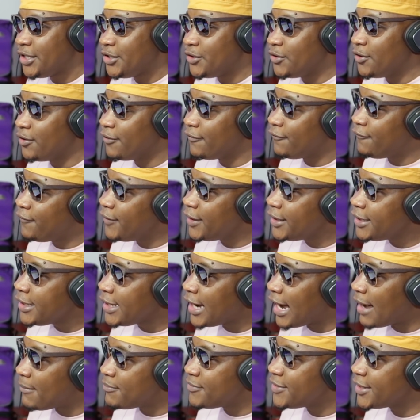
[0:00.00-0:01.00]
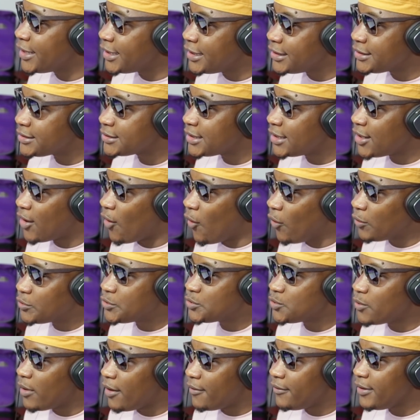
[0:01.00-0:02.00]
you know, filling up that
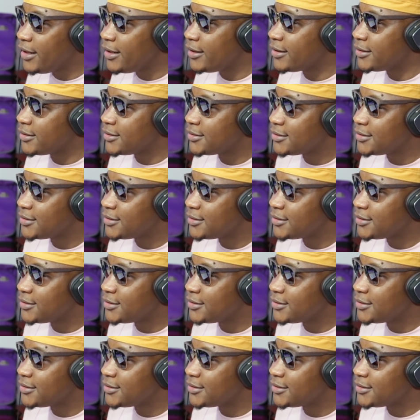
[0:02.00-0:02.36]
O2 arena.